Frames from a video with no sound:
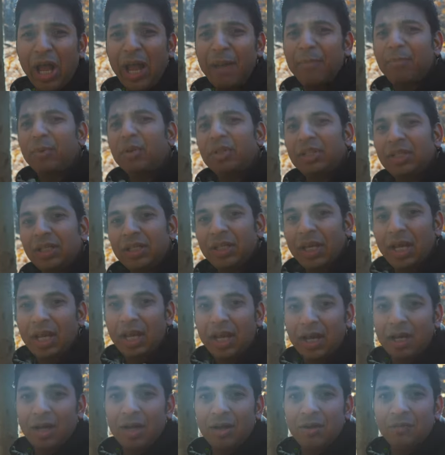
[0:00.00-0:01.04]
I put the
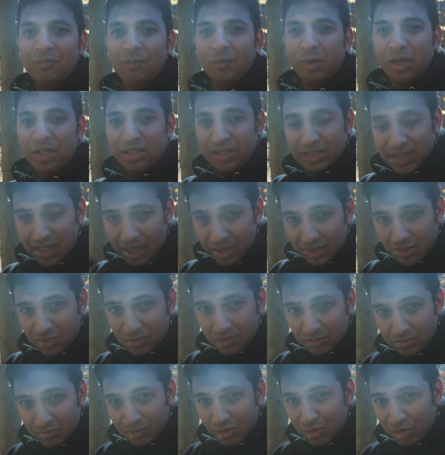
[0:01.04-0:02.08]
uh, footage that
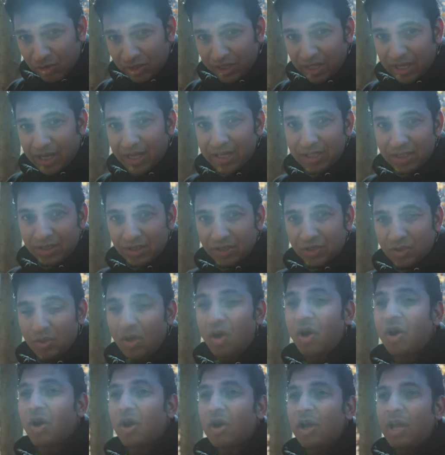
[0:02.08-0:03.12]
you already guys
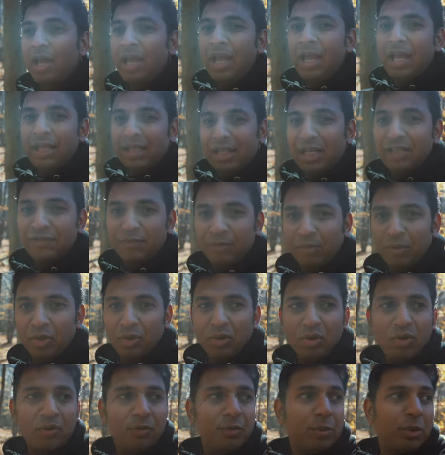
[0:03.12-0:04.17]
saw. That's from the
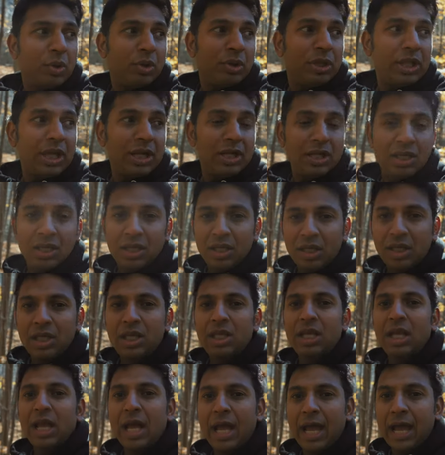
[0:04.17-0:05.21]
GoPro that
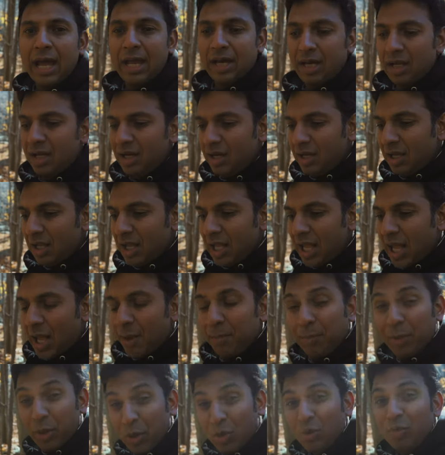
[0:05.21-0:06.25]
he had it.
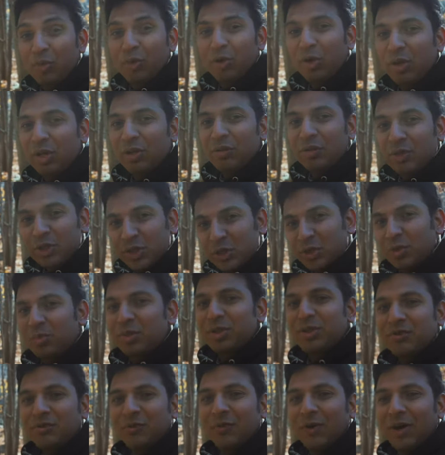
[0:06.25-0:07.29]
But overall it was so
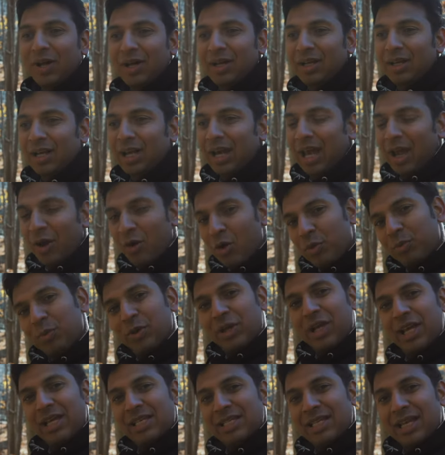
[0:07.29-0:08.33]
much fun and I hope
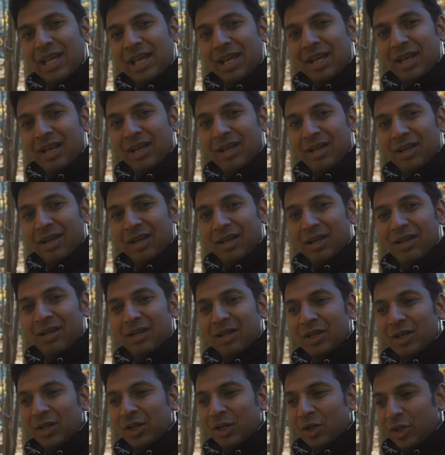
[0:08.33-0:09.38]
you guys had a
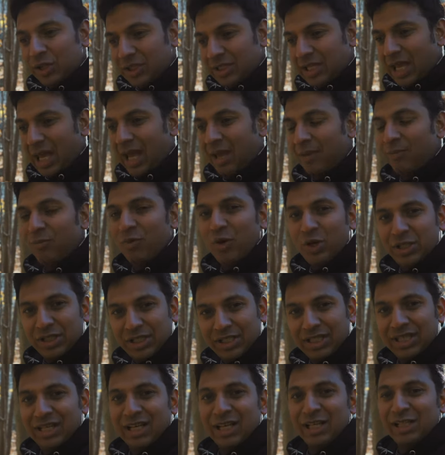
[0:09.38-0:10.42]
good time
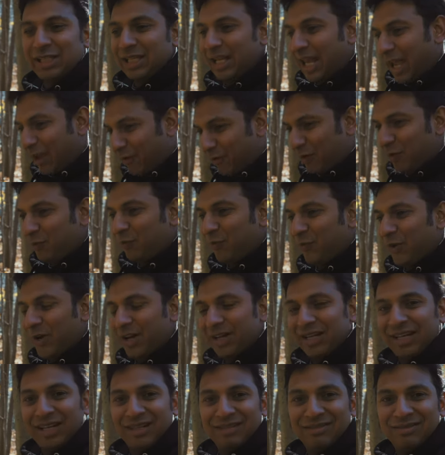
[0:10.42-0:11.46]
watching us and having
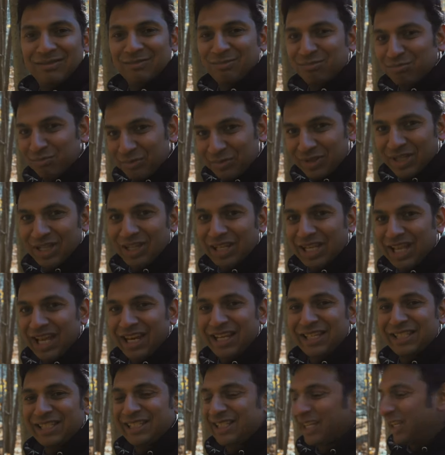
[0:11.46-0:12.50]
fun and
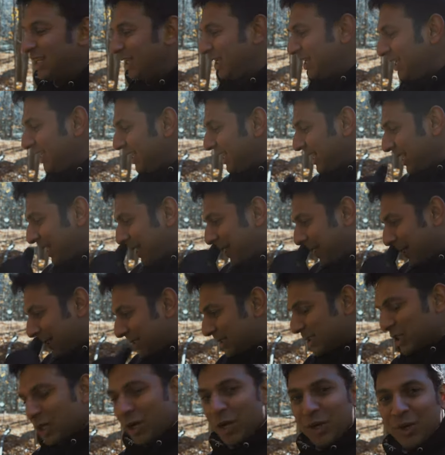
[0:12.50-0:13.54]
getting silly.
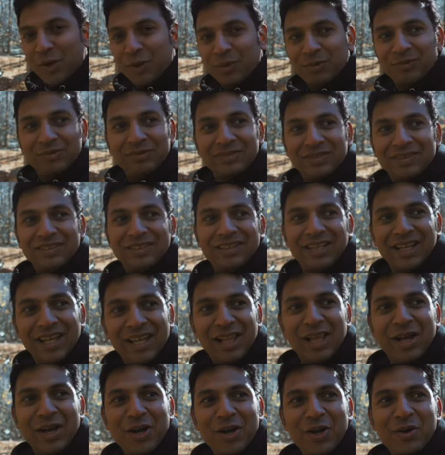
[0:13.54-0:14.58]
Hello. So,
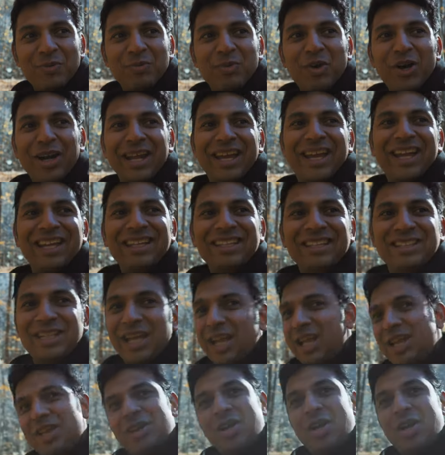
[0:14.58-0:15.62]
hello, morning. There you